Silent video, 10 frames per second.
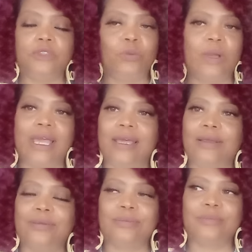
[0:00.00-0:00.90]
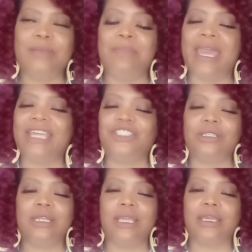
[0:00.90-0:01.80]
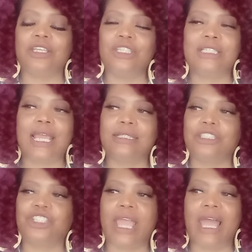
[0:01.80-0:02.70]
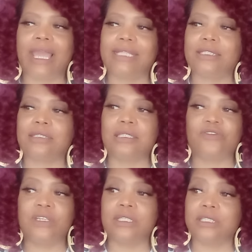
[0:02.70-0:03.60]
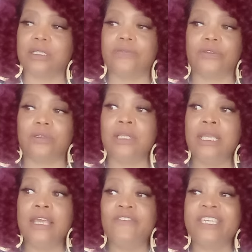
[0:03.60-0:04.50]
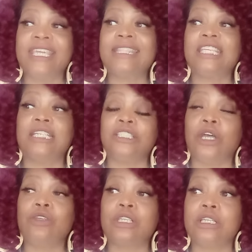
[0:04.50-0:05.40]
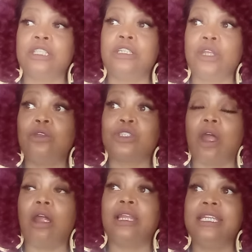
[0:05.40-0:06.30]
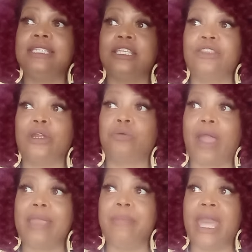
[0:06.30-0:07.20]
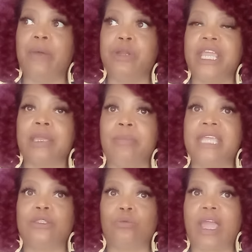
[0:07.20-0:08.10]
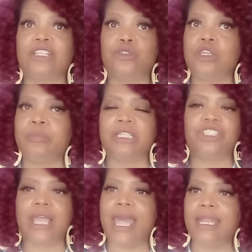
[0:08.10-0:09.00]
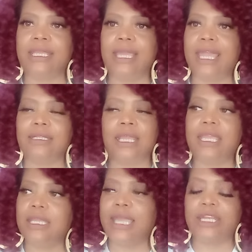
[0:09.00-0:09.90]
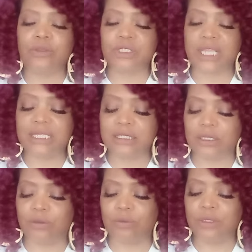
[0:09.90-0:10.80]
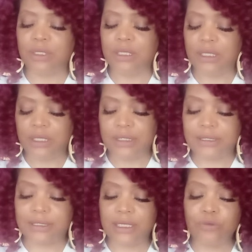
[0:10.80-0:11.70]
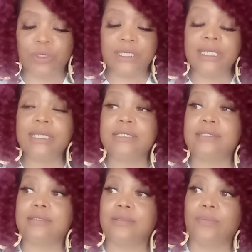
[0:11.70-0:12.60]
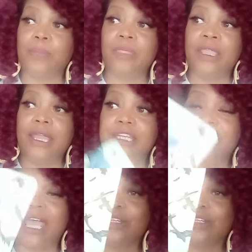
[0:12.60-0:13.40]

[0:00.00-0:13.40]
Wow, imagine that, because it's like the child got to spend a suffer. To get the adults, because the adults are at least in their right mind where they can make the right choice, but the child ain't got no say-so. See, release. Knight